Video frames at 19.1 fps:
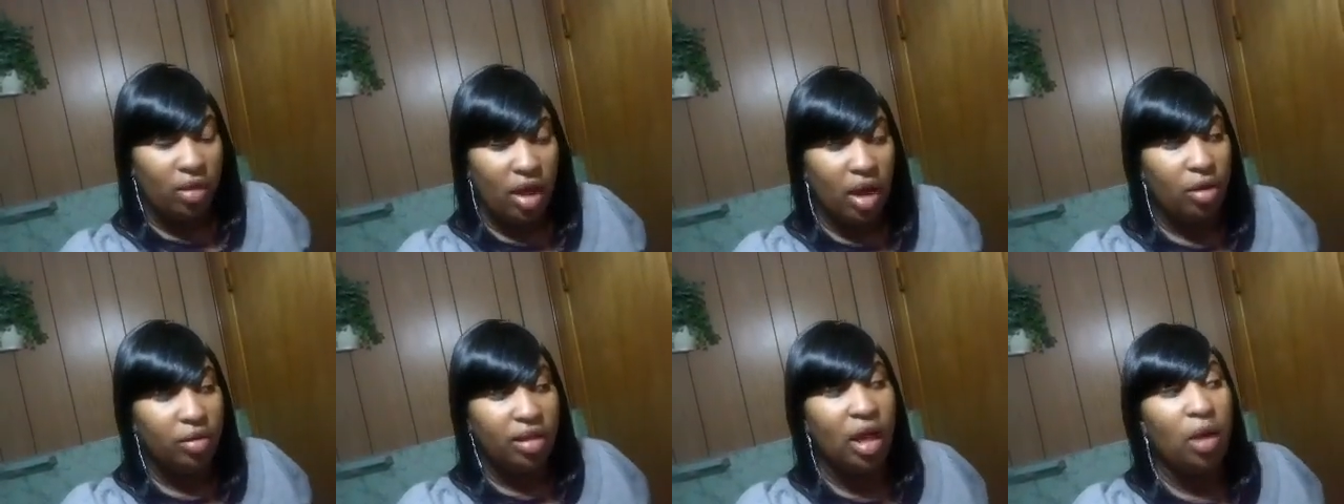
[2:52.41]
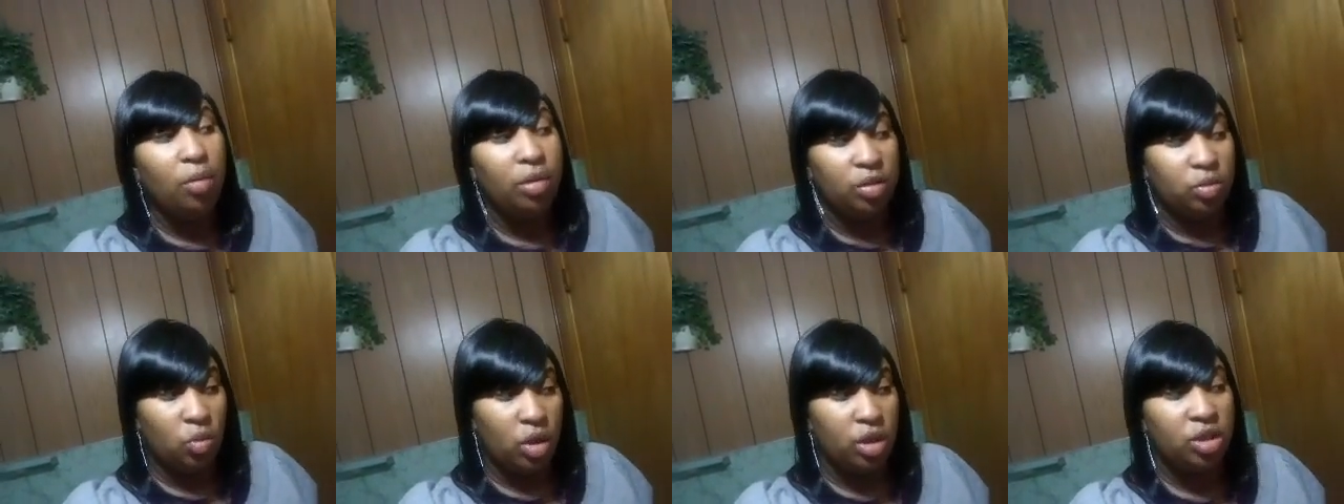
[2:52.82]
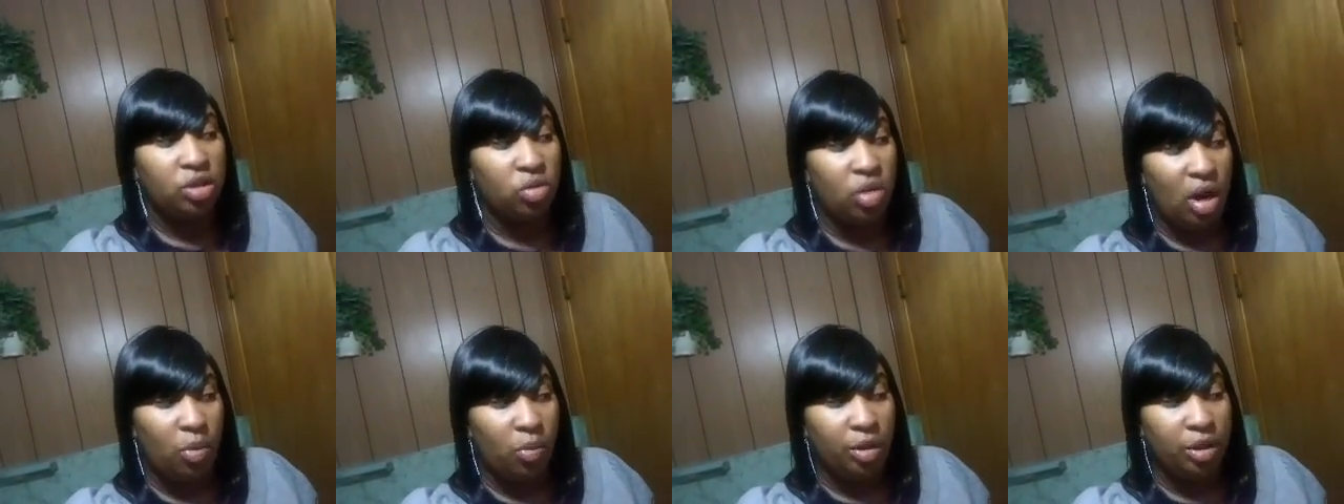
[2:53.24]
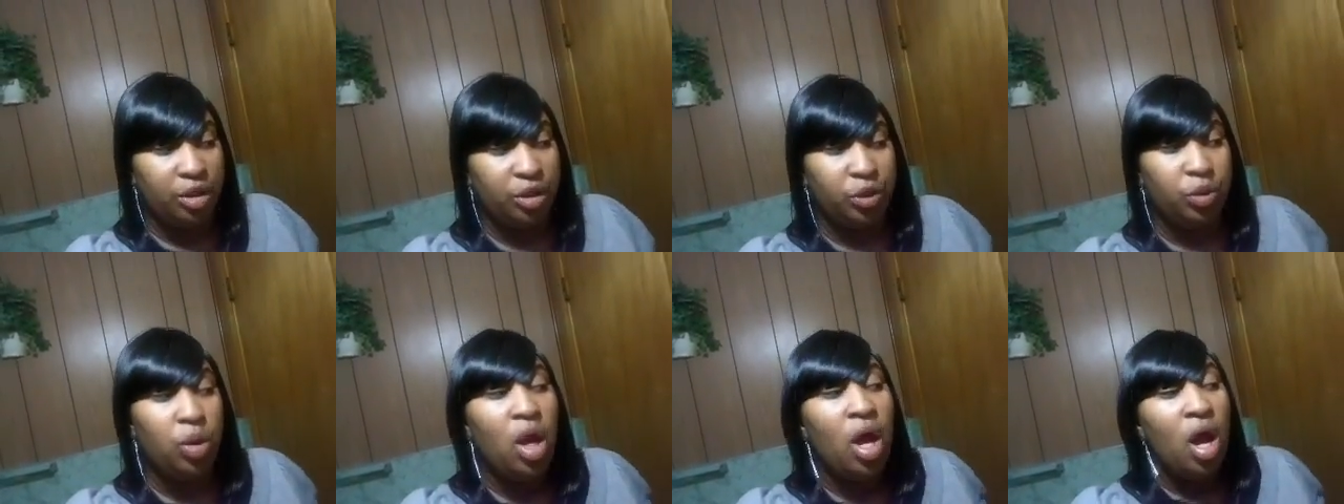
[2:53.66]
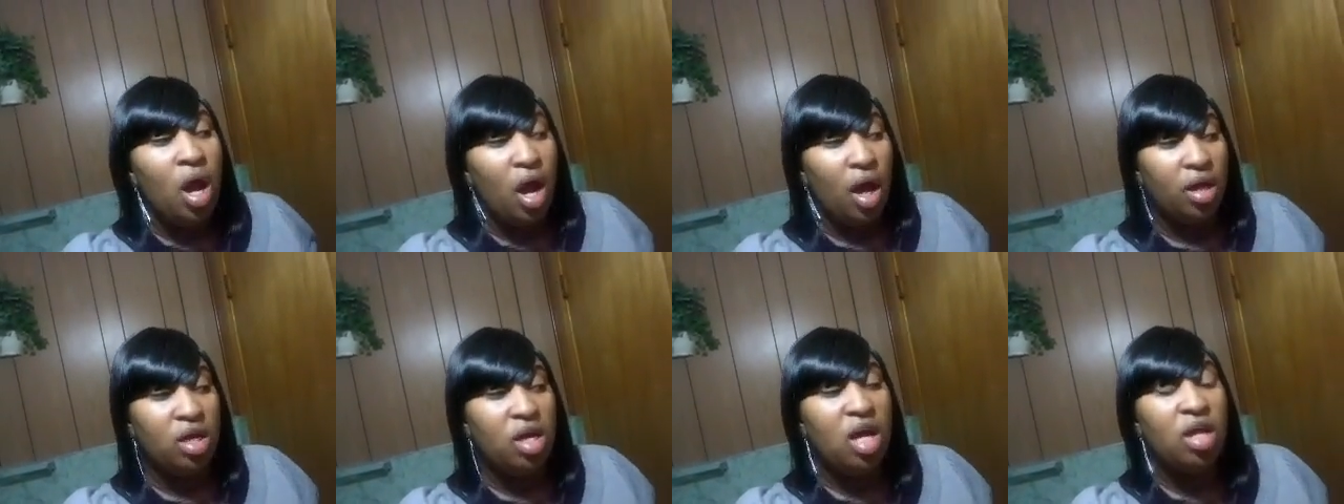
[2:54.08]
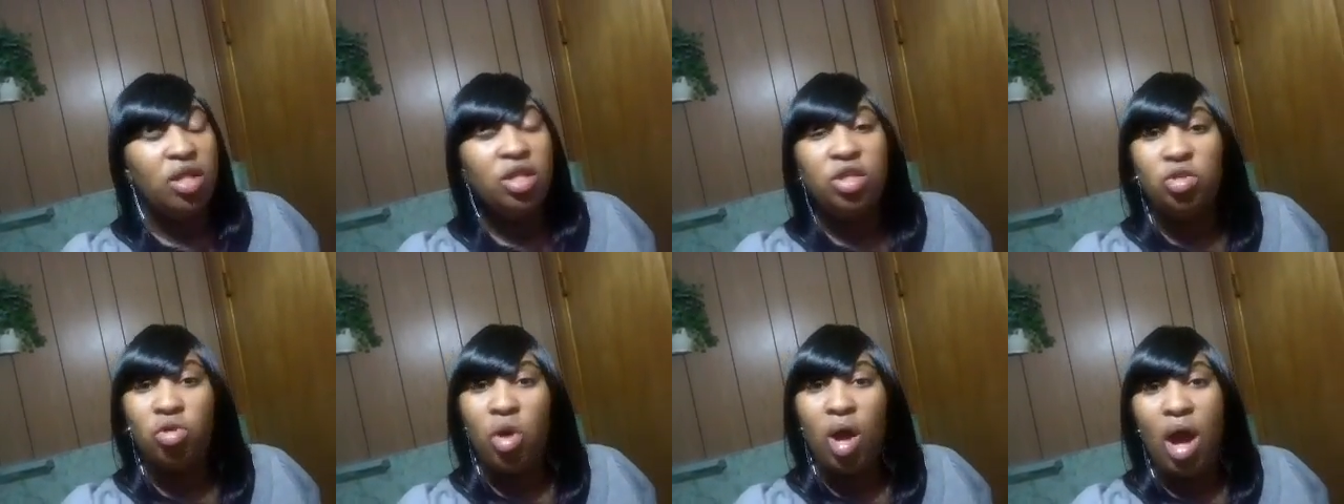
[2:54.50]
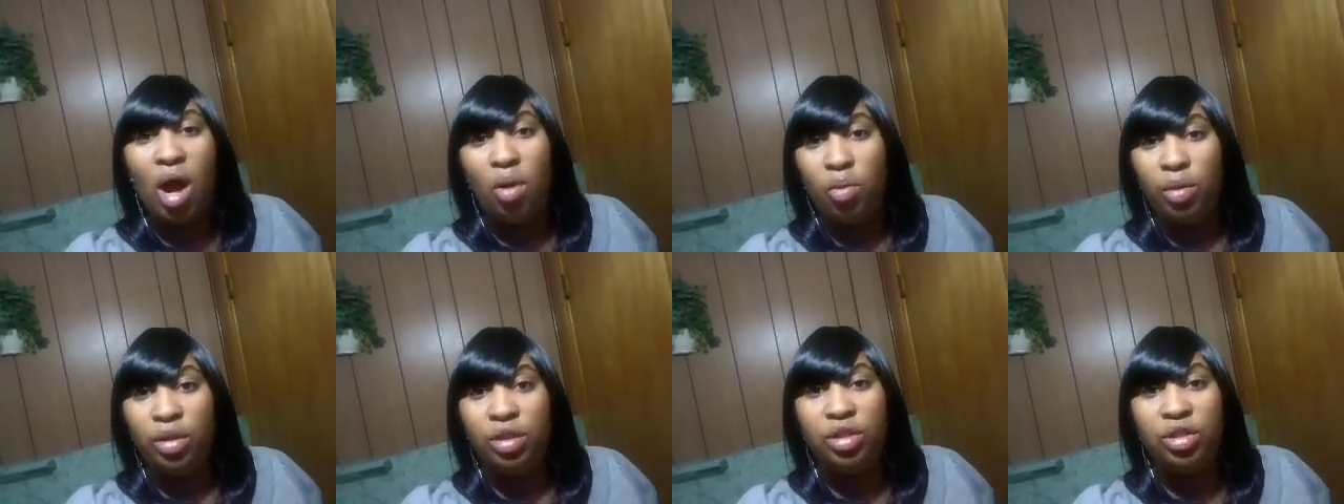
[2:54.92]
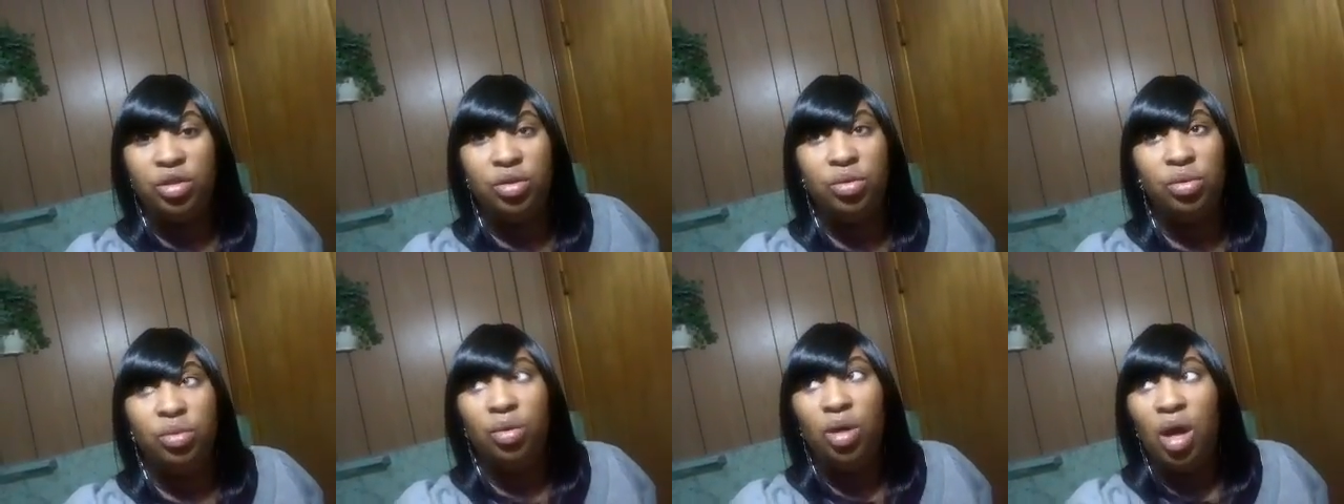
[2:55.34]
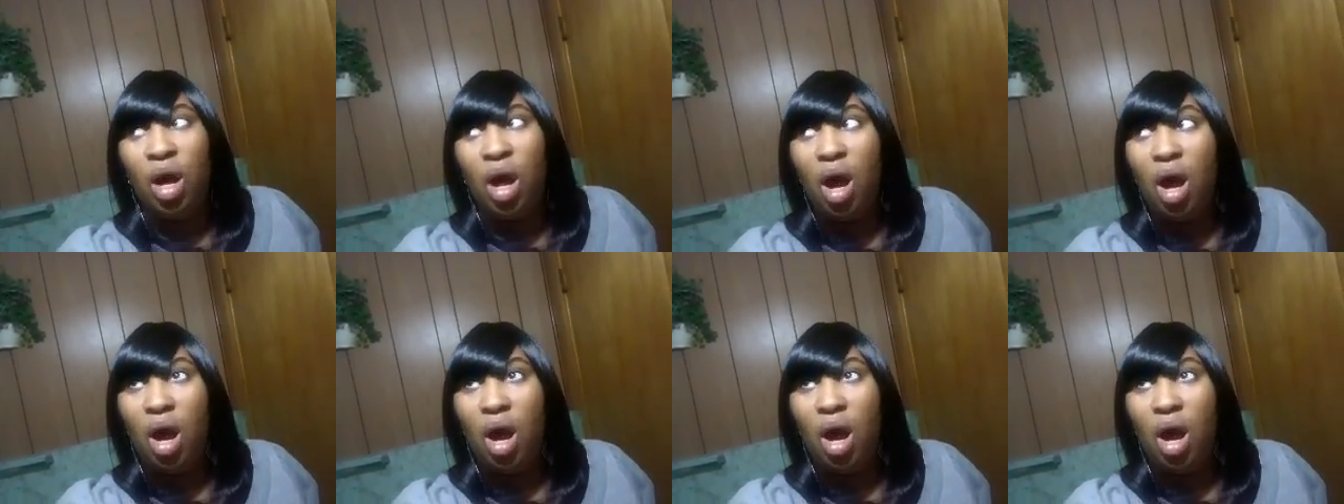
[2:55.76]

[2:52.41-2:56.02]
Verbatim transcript: that that was one store I went to. Another store I went to.